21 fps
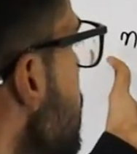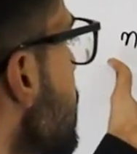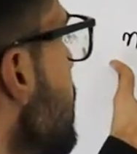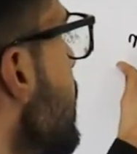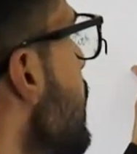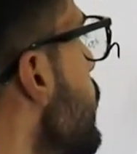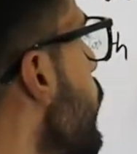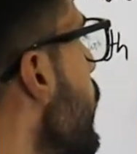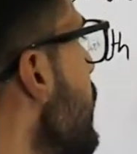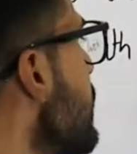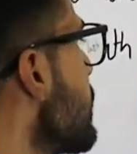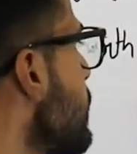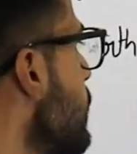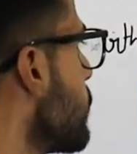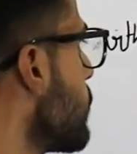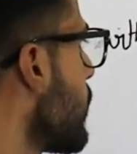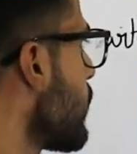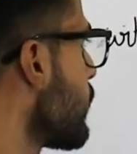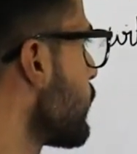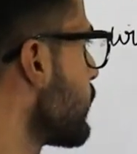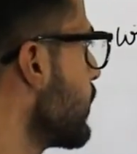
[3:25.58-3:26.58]
sequence
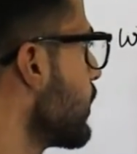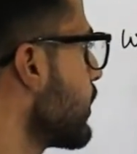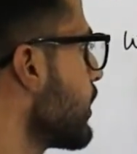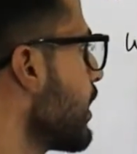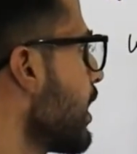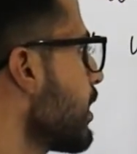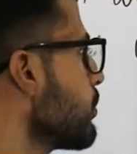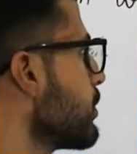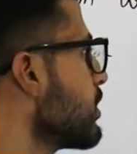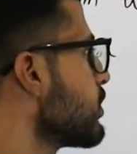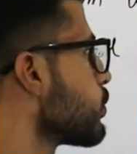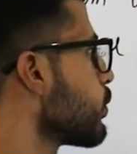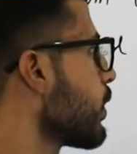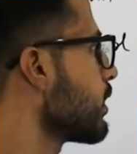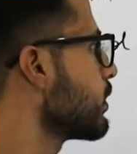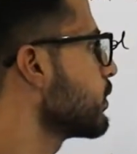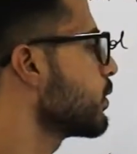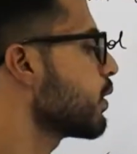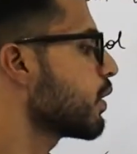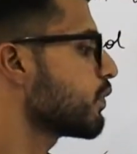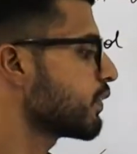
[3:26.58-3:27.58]
number field. That means
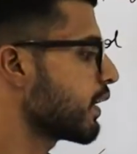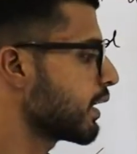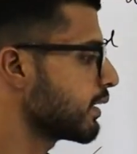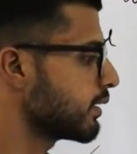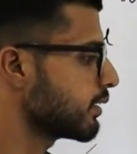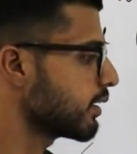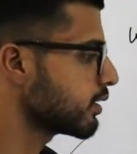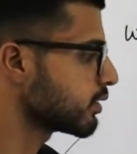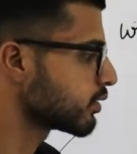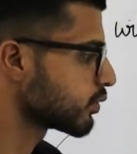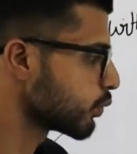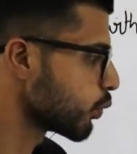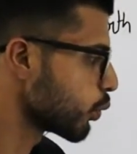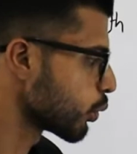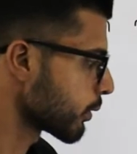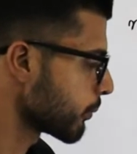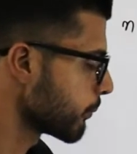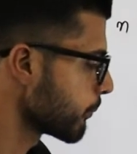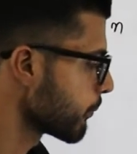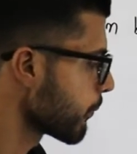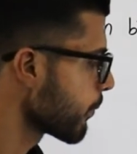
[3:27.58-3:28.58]
value of n is
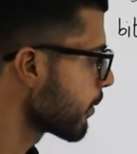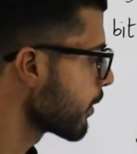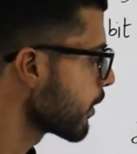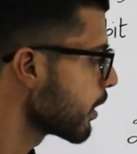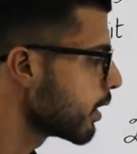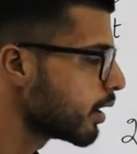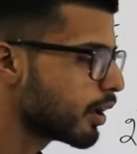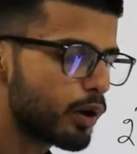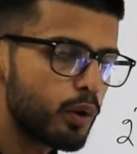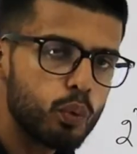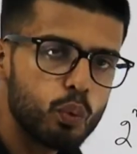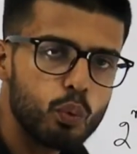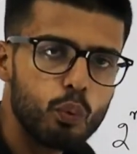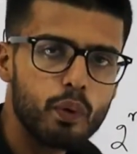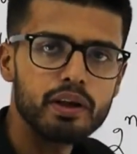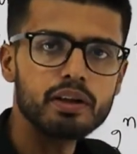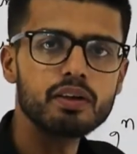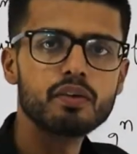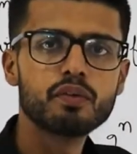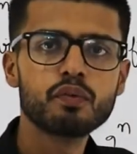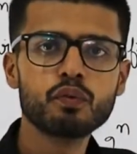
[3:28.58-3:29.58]
4.
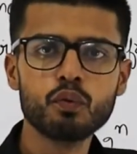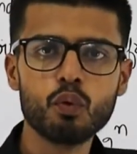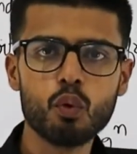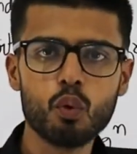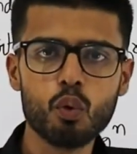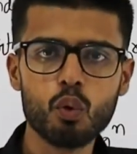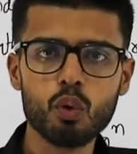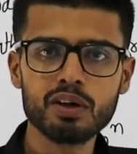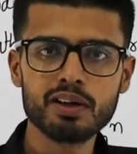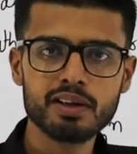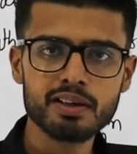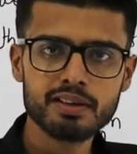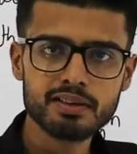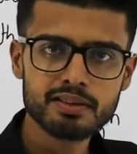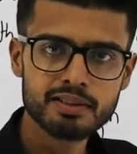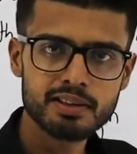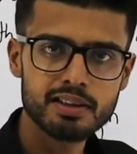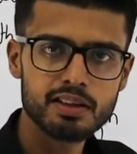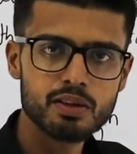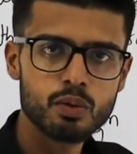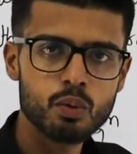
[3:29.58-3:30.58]
With 4
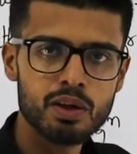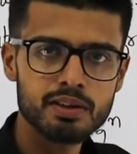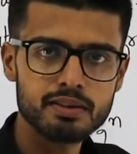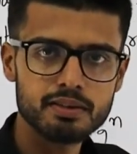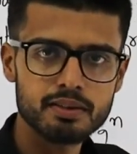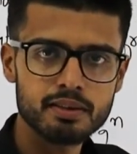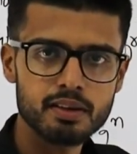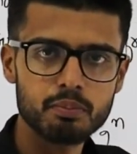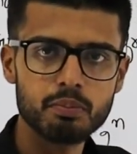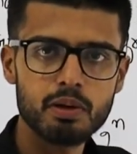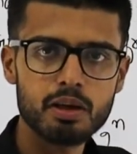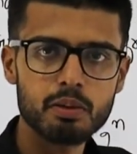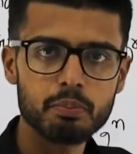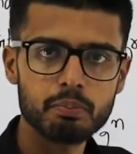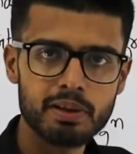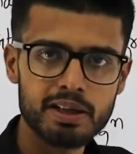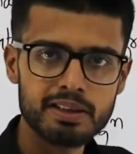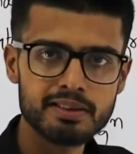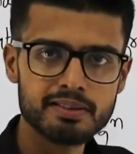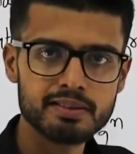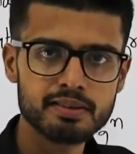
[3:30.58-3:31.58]

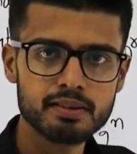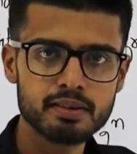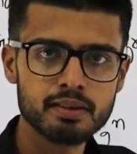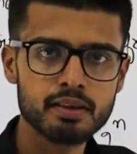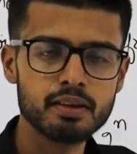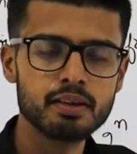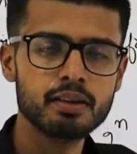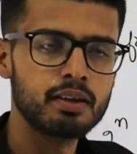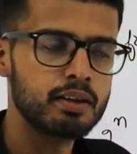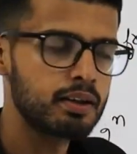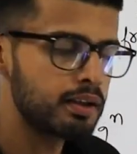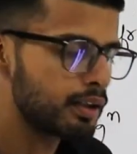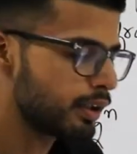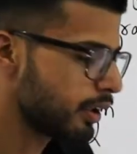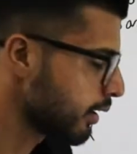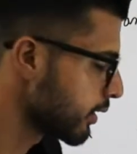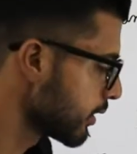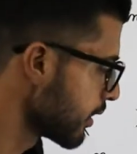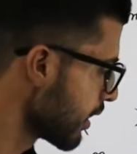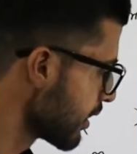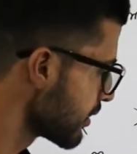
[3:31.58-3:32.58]
bits
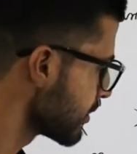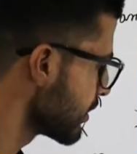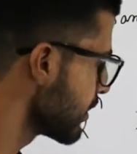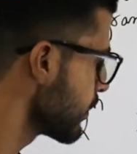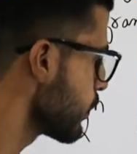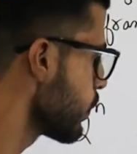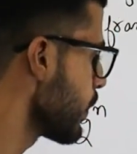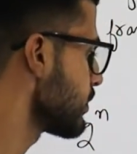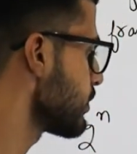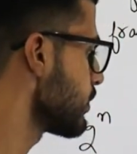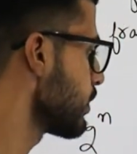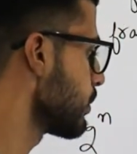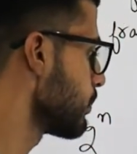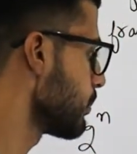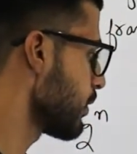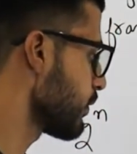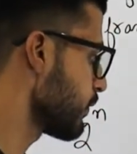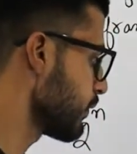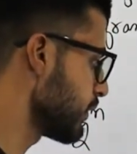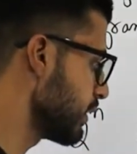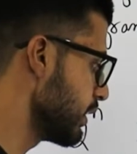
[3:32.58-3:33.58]
in the sequence
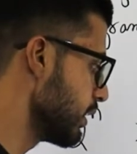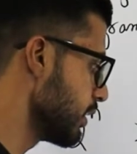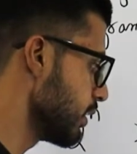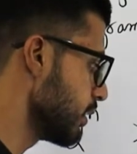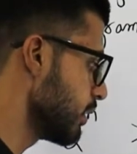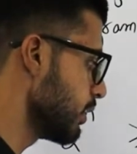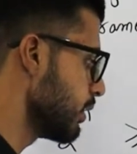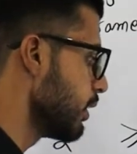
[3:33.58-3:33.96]
number field,